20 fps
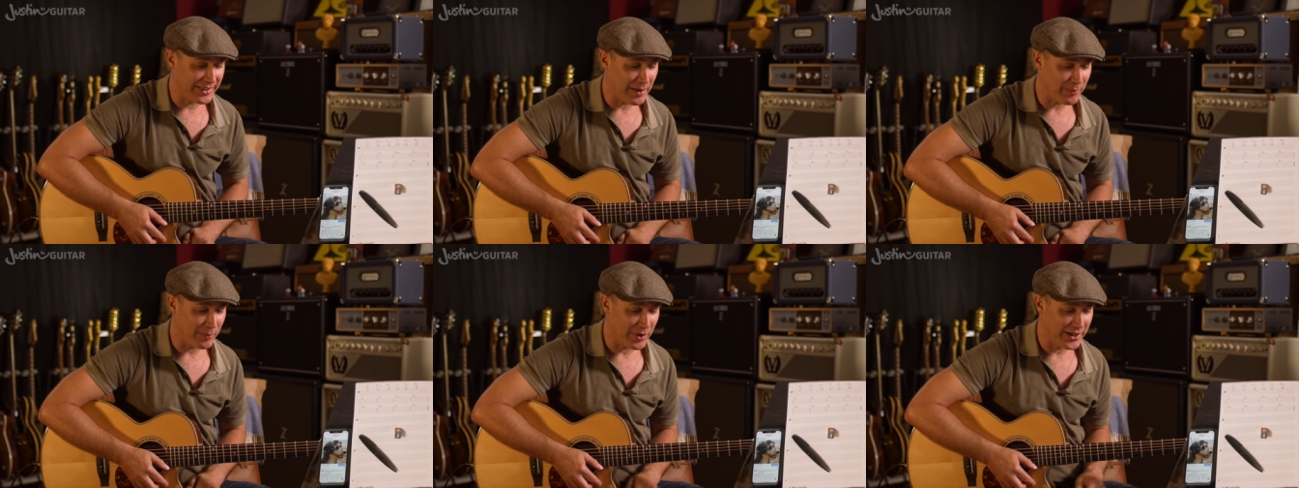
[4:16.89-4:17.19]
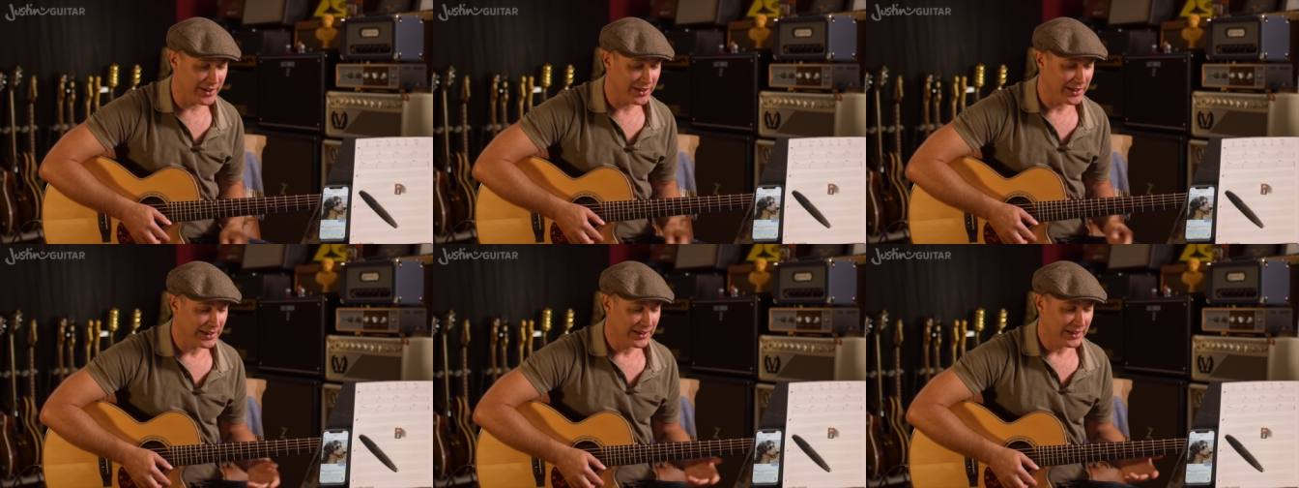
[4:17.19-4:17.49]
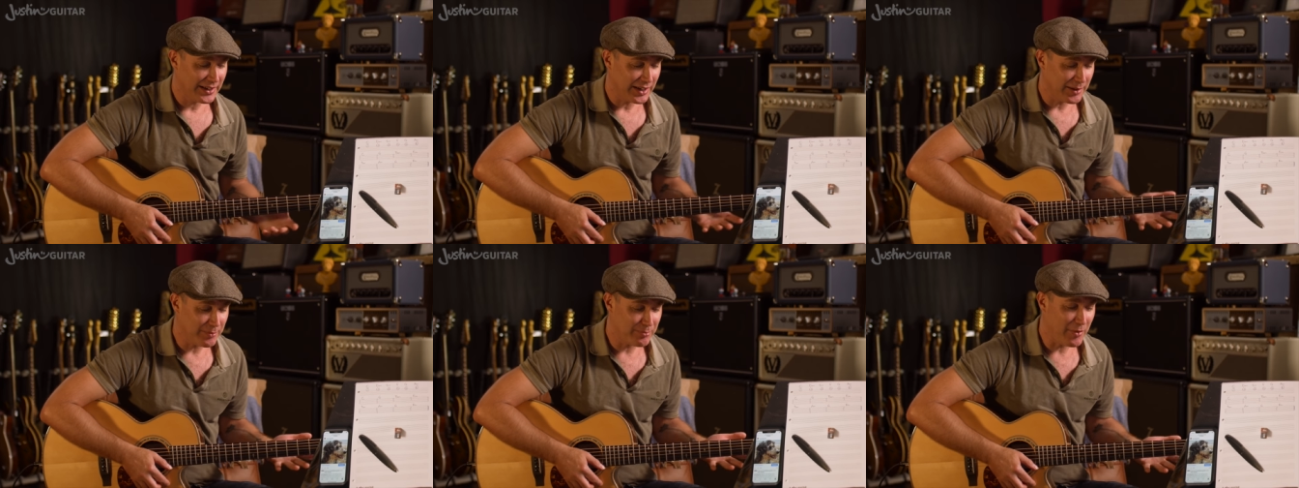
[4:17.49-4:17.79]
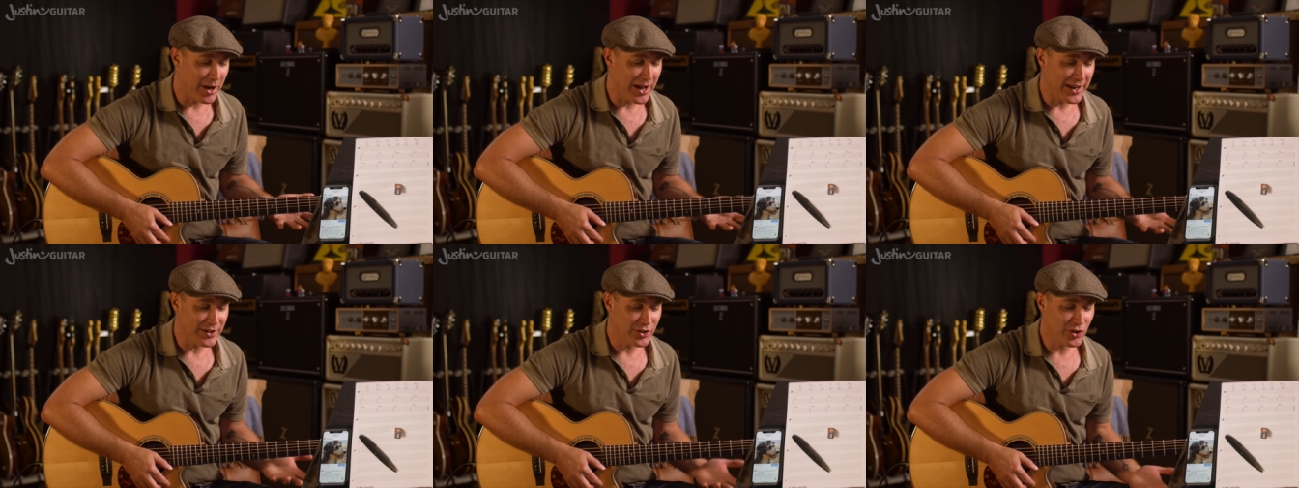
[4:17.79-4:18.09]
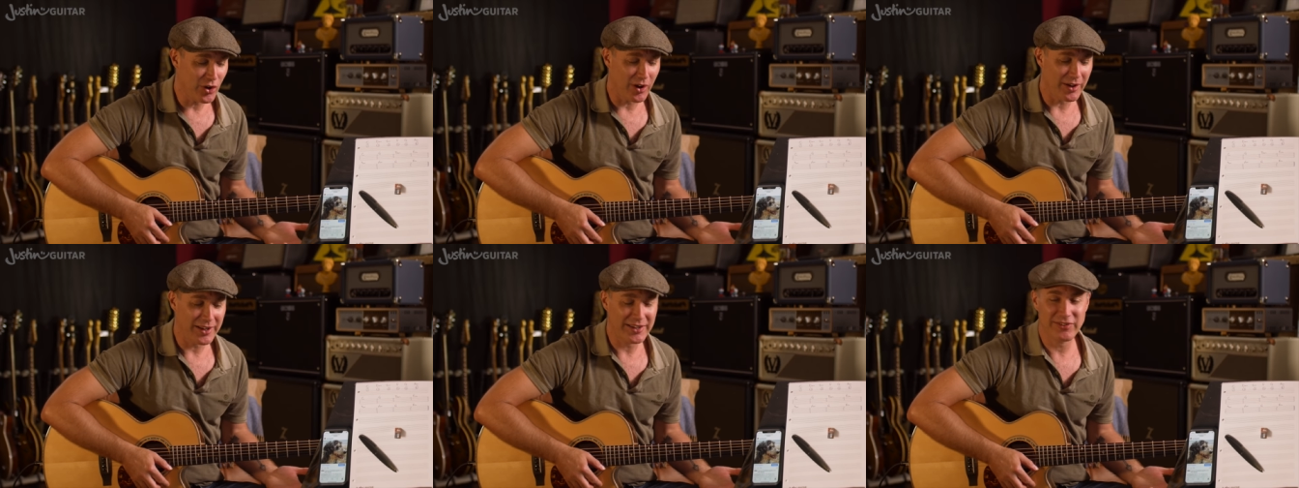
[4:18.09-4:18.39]
That one, it might
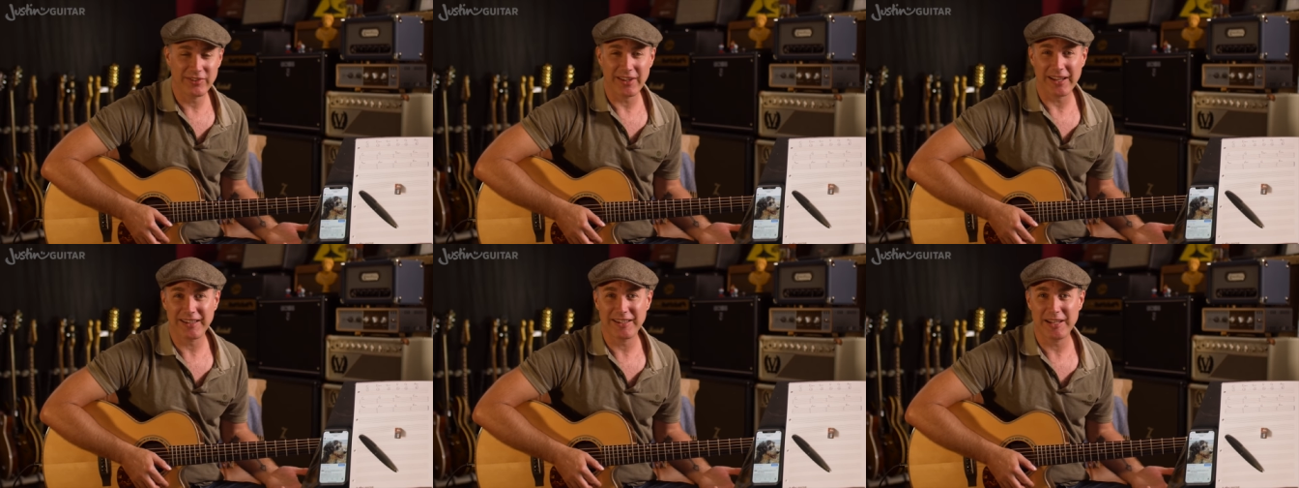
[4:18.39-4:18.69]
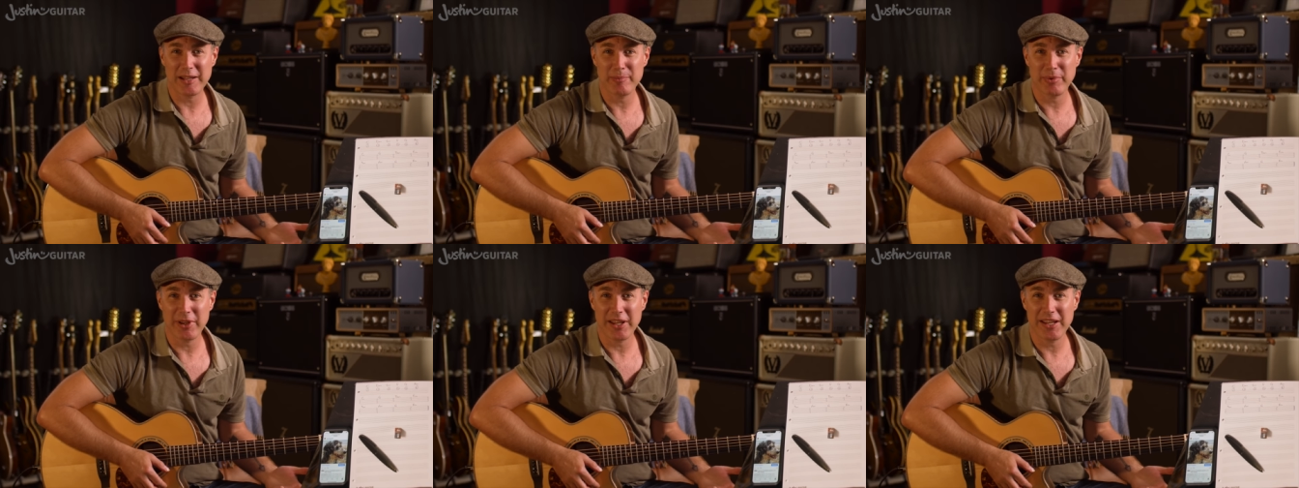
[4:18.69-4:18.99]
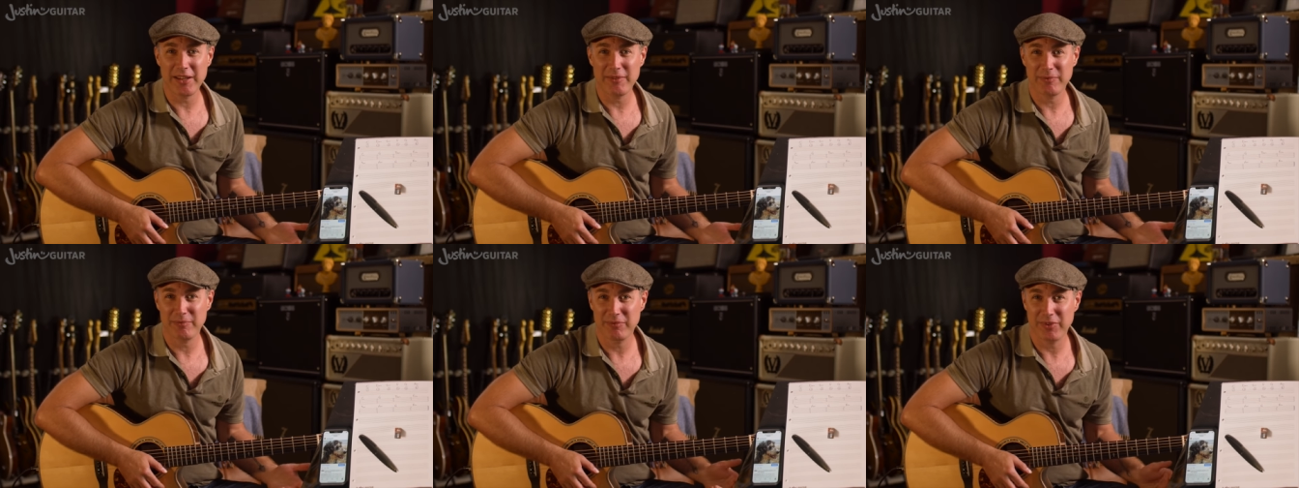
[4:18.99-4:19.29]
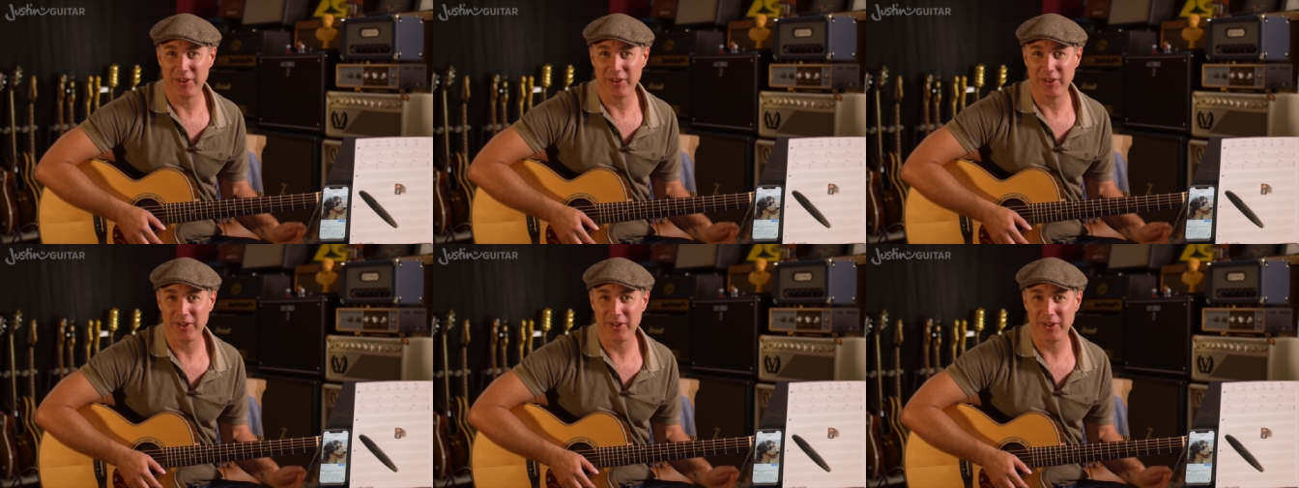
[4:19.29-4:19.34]
not exactly be